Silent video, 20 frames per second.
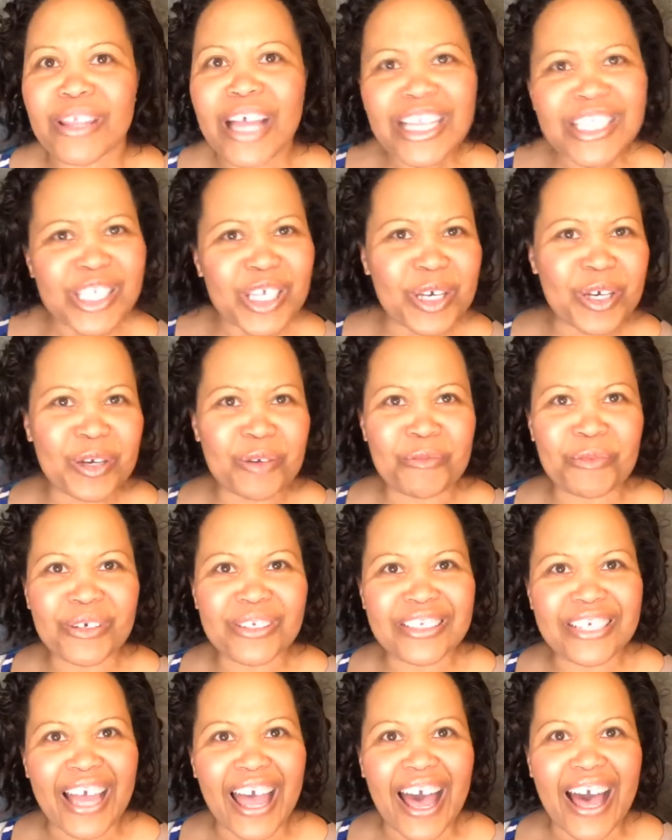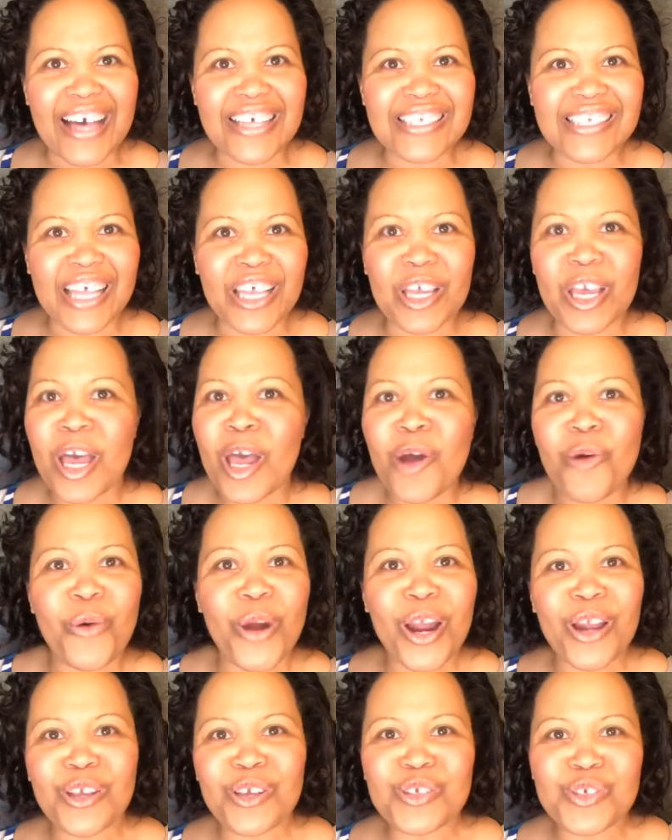That's a good one to ask. Like,
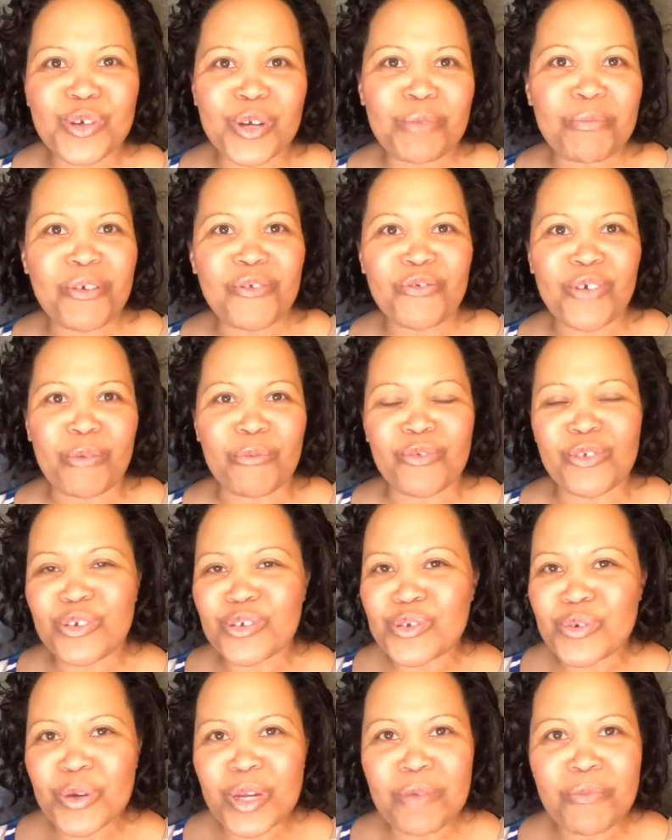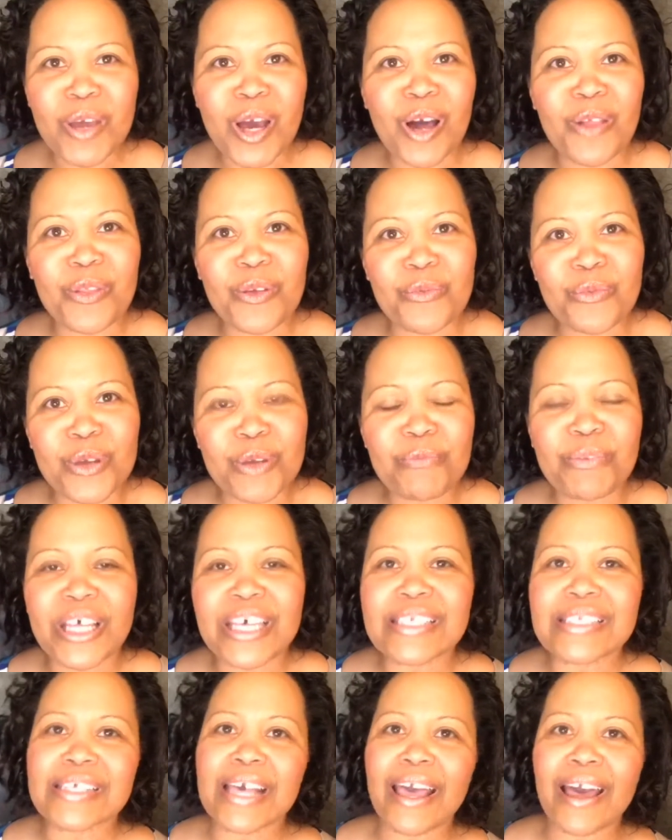where are you joining me from? If you're joining me on the
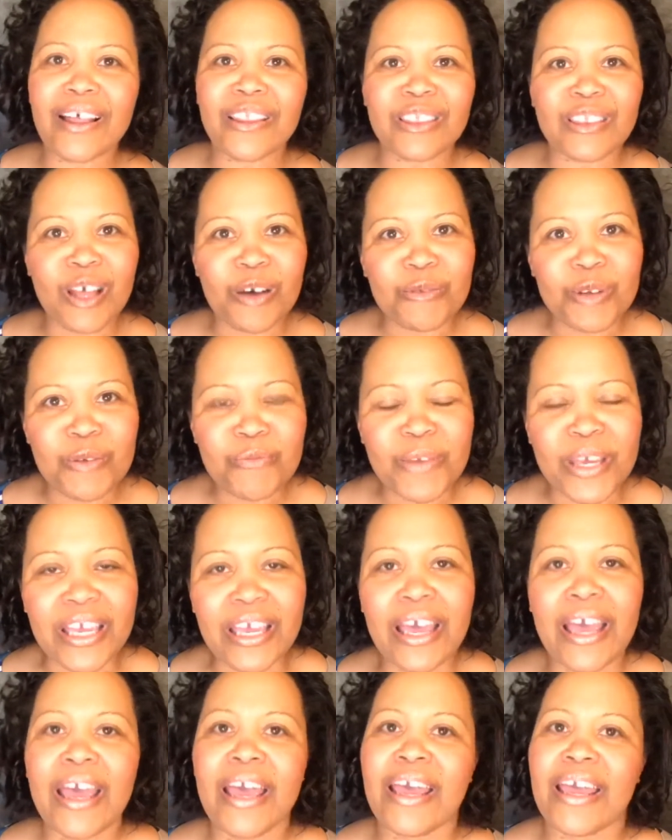replay, say hello to me.